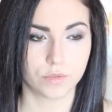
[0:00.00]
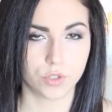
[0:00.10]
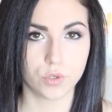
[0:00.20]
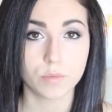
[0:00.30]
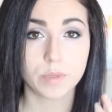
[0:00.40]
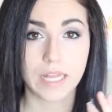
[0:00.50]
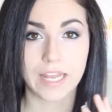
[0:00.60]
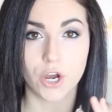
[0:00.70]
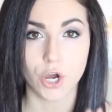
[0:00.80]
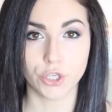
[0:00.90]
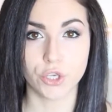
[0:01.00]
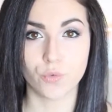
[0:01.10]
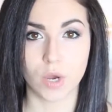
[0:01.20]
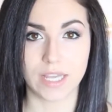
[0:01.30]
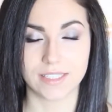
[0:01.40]
you can plan all you
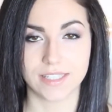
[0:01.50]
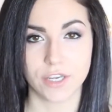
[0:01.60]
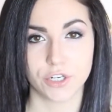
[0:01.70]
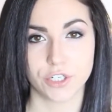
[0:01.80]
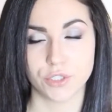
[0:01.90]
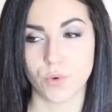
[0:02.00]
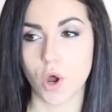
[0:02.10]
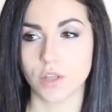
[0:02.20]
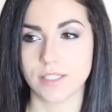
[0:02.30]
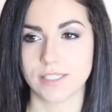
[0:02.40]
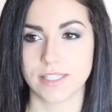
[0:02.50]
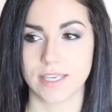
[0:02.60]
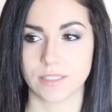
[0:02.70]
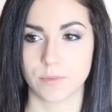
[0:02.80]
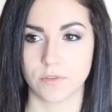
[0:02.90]
want and say you're going to do all these
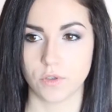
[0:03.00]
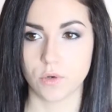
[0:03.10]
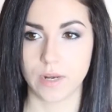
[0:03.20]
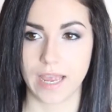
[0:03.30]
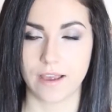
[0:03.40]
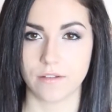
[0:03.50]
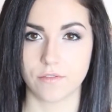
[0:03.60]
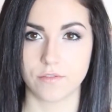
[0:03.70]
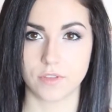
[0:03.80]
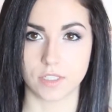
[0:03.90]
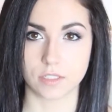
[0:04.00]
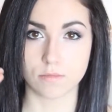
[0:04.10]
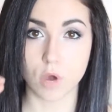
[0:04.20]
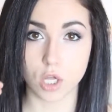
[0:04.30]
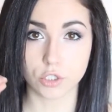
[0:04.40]
things, but if you don't have the
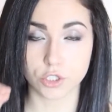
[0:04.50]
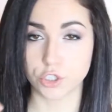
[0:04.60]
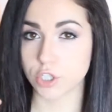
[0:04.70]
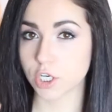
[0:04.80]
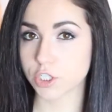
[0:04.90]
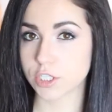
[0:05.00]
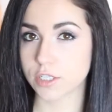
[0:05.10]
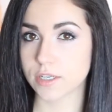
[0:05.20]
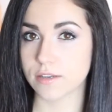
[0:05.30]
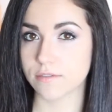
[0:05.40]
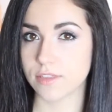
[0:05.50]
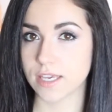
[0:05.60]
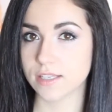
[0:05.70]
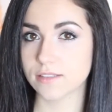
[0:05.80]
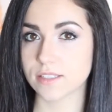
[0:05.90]
smaller structured
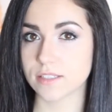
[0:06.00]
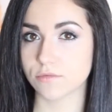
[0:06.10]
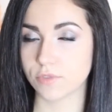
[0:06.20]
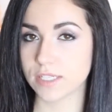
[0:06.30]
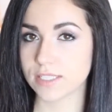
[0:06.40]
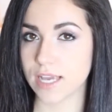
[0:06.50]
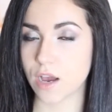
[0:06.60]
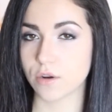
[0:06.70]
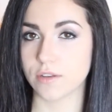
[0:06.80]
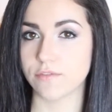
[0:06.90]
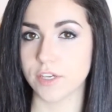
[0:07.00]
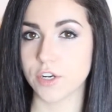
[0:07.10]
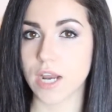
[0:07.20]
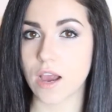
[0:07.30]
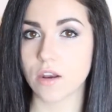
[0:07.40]
things written down and
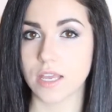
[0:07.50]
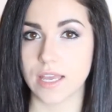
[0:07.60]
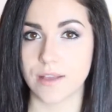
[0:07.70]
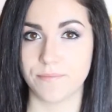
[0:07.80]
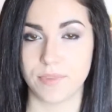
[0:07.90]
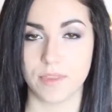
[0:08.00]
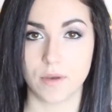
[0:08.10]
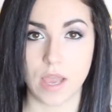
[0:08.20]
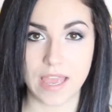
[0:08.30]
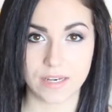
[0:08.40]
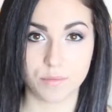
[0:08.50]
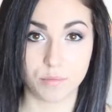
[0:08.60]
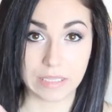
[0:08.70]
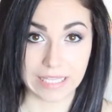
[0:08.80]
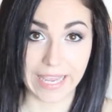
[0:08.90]
figured out, the end
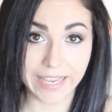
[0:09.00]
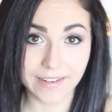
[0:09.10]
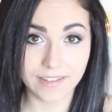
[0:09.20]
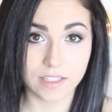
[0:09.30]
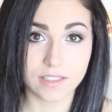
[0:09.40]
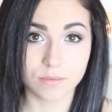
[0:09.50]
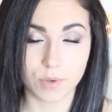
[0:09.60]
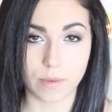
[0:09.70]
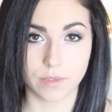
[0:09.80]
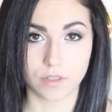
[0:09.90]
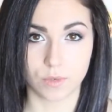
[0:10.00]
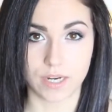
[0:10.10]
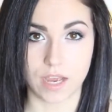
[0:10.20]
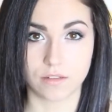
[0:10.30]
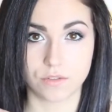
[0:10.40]
plan isn't probably going to
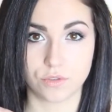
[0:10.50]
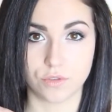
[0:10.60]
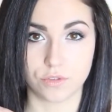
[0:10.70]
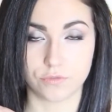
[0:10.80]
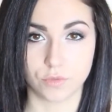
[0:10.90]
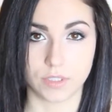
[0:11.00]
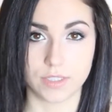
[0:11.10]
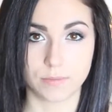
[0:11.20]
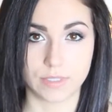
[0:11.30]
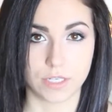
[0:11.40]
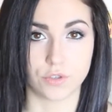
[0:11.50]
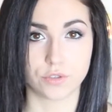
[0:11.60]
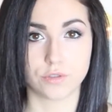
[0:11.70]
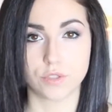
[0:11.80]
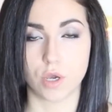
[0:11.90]
work out to your fullest
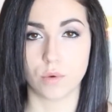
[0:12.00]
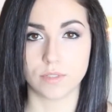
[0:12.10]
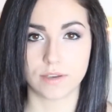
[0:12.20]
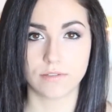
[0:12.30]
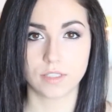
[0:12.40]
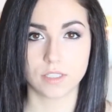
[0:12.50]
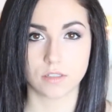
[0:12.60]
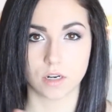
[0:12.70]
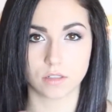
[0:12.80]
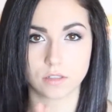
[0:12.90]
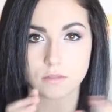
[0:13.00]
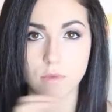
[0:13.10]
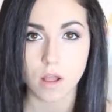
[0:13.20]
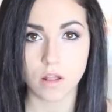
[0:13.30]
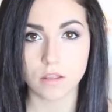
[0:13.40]
potential. So definitely start
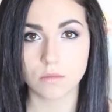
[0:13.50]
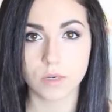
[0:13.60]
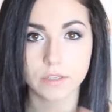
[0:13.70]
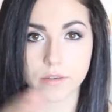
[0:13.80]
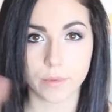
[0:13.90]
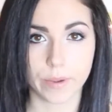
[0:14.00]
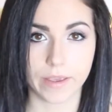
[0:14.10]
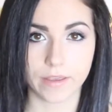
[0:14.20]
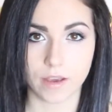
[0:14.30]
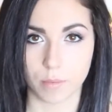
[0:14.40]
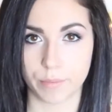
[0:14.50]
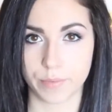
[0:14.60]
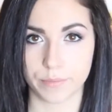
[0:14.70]
small and work your way up.